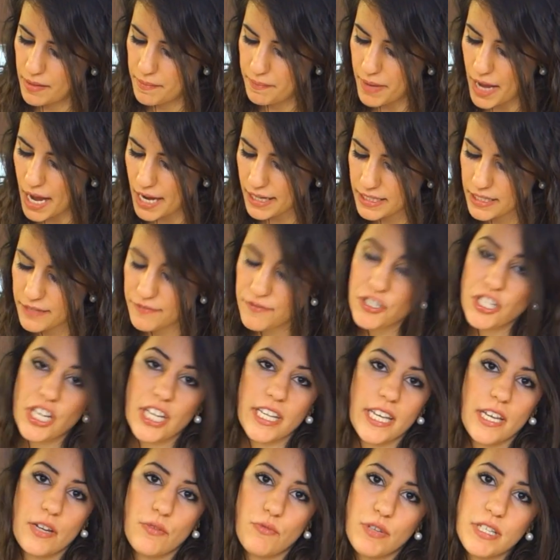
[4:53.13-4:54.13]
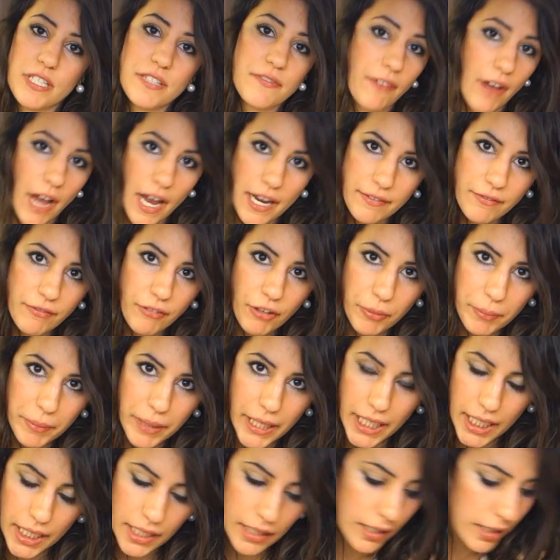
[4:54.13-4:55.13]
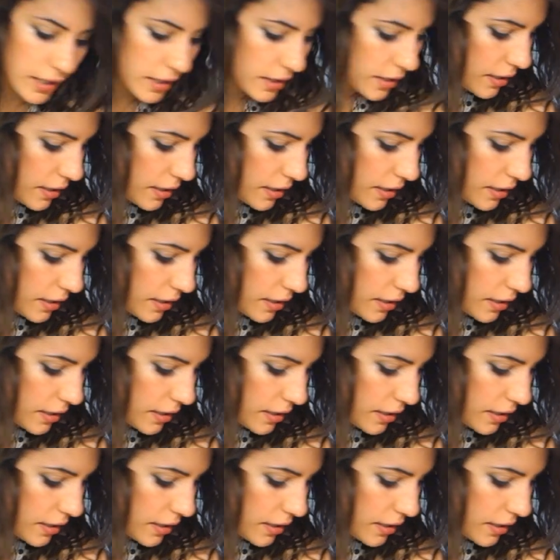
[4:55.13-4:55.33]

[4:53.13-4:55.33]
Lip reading: box of chicken was fine for me.